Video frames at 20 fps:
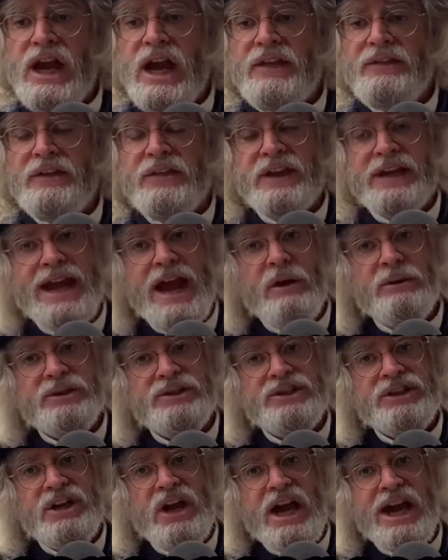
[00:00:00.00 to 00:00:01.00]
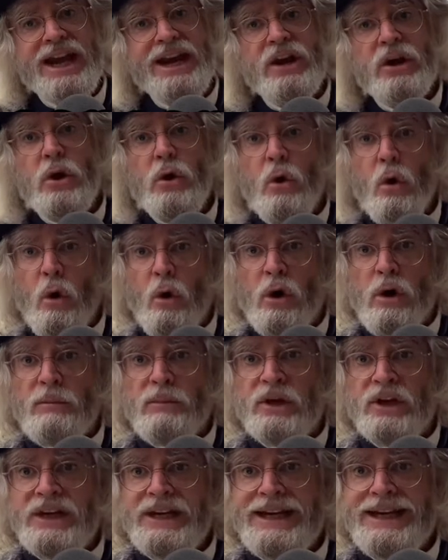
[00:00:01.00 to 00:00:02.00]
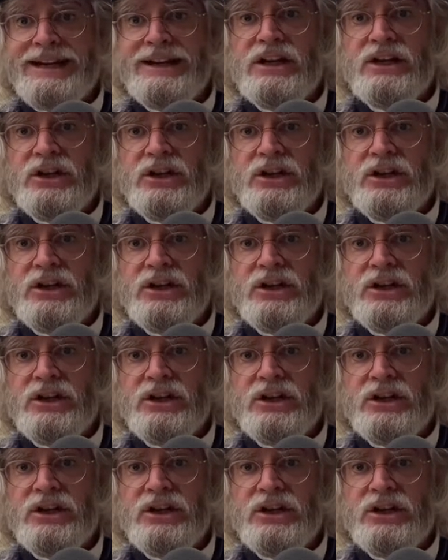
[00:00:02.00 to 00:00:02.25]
that the Countess and I normally